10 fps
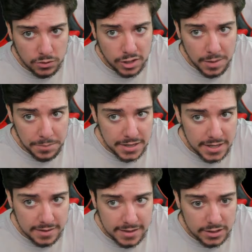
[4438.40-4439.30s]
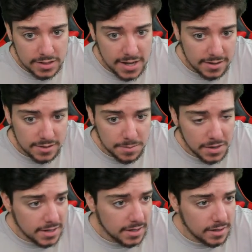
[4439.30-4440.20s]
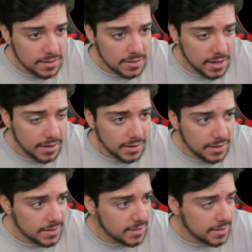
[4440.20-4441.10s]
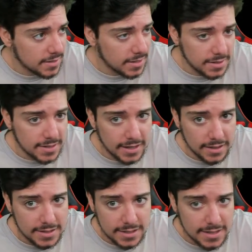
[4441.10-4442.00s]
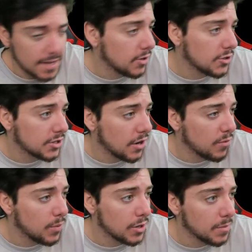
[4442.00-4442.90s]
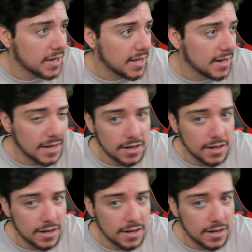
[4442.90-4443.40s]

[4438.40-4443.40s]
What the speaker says: company that takes the money. It is not us. It's like saying you're scared of putting your money in